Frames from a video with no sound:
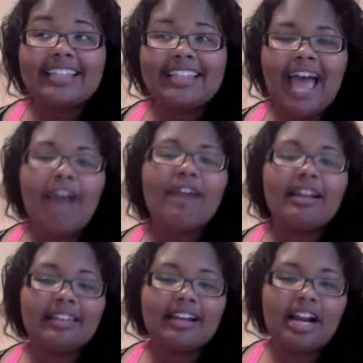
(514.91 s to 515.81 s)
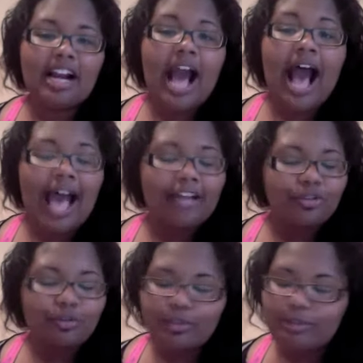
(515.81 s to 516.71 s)
That right there, I
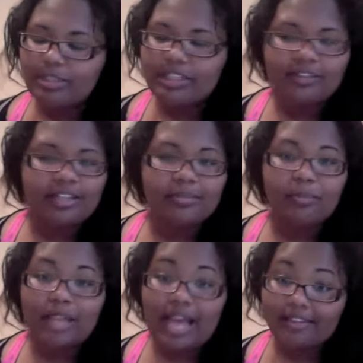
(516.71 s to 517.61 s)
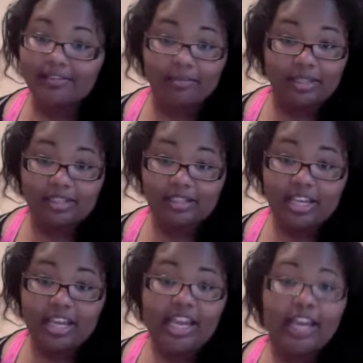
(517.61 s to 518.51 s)
truly believe it is blasphemous.
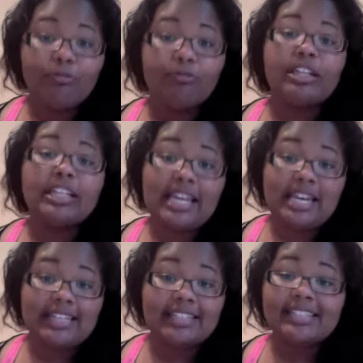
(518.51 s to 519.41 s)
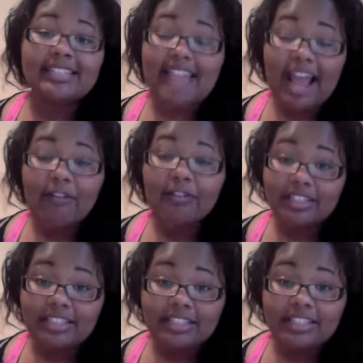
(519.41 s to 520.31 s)
It really is. It's
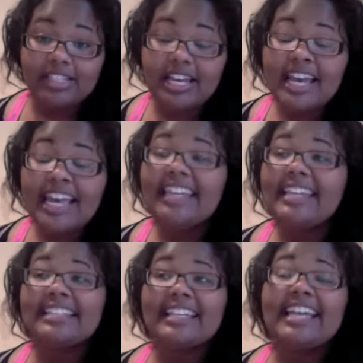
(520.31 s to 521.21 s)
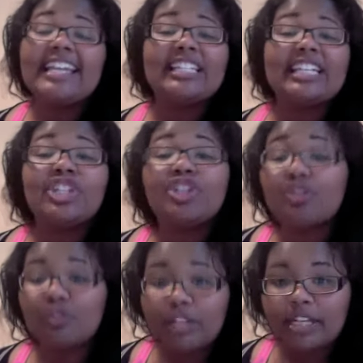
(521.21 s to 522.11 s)
sacrilegious. It is
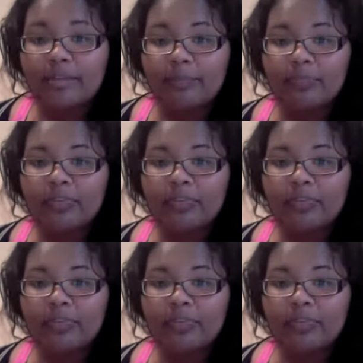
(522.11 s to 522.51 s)
extreme.